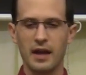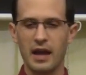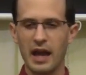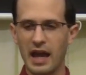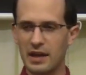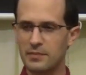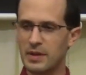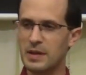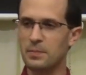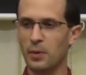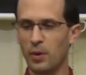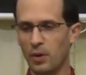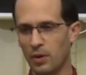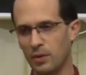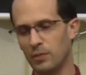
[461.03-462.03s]
And
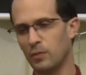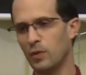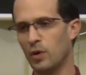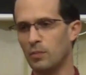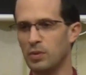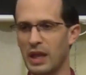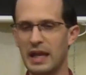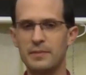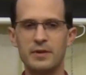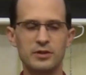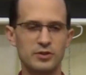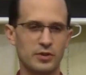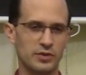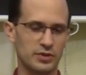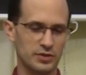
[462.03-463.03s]
people will blame
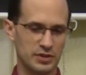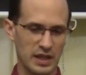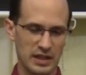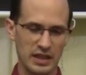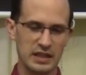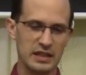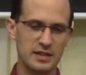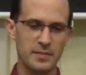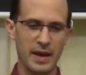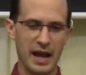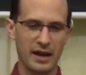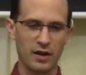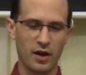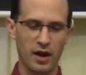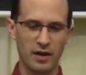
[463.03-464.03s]
Israel and they'll say they need to
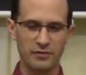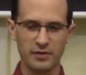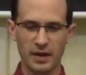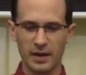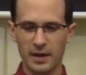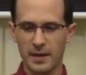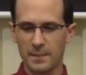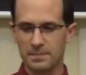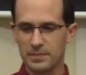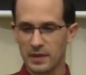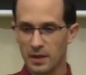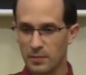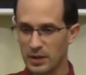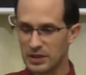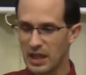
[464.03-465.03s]
back off.
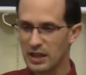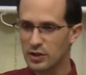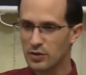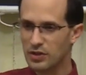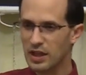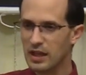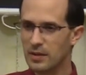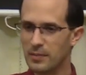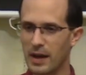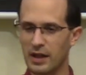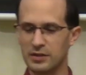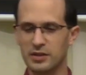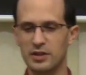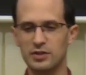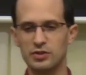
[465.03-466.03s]
But then you think
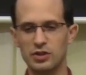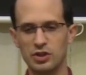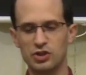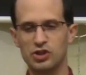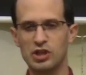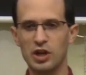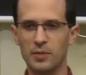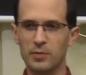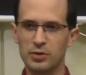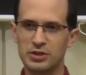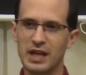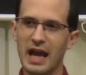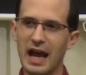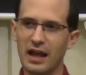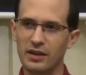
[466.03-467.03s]
about the sheer
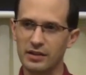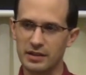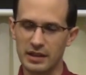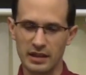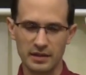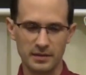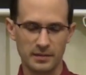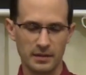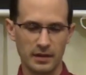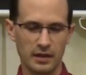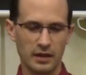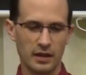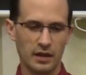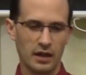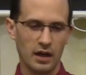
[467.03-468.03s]
brutality
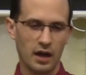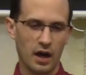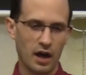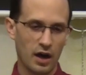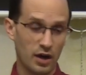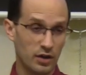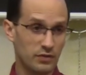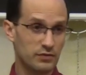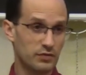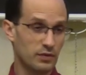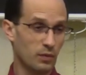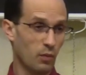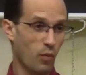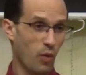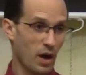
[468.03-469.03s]
of
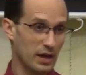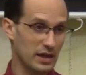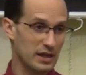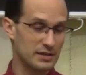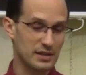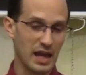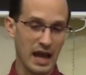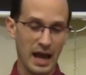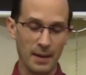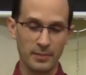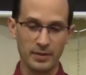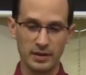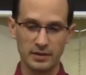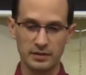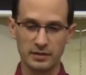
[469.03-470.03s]
what has
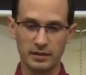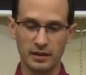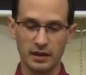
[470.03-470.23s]
happened,